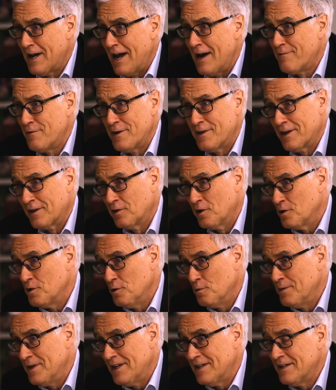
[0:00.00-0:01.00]
everything that
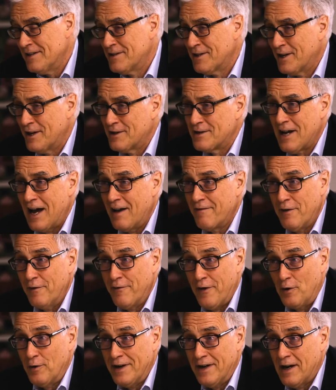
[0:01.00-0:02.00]
you need to have a
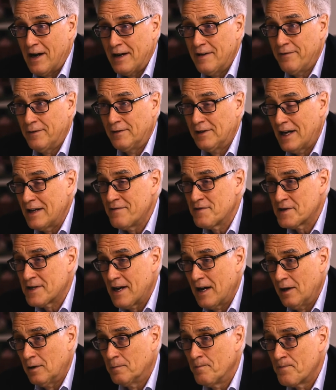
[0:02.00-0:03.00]
very nice
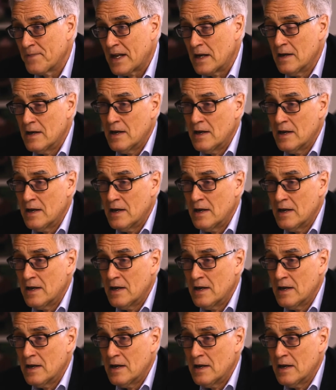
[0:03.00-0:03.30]
lifestyle.